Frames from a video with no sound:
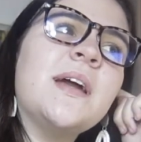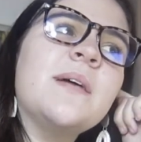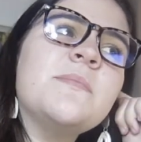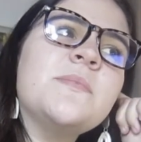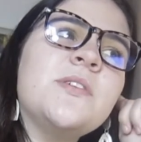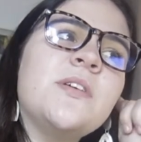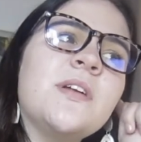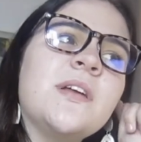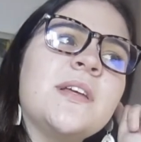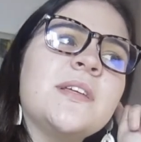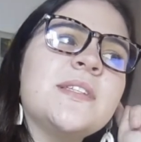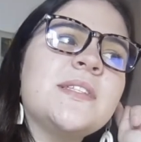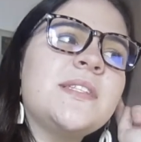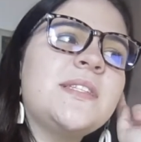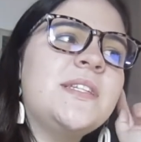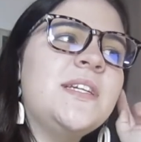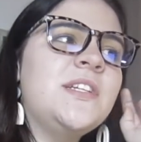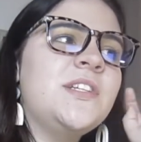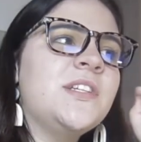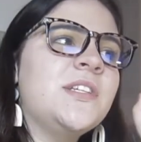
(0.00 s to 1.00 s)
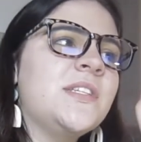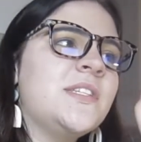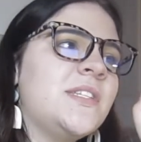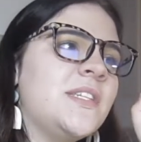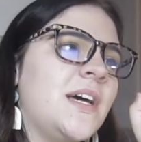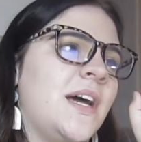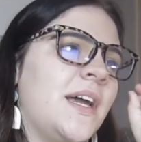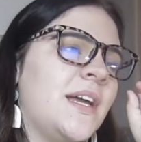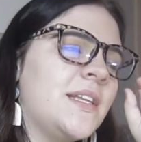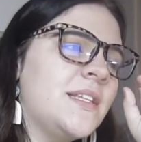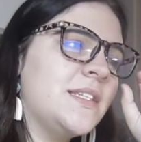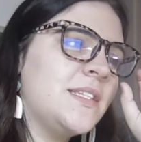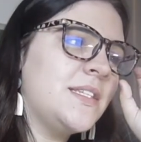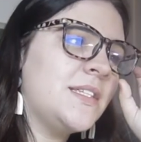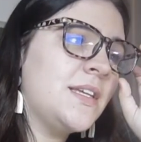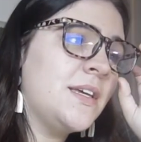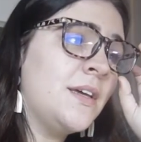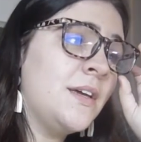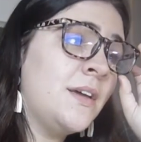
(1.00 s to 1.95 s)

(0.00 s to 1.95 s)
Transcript: I'm starting teaching science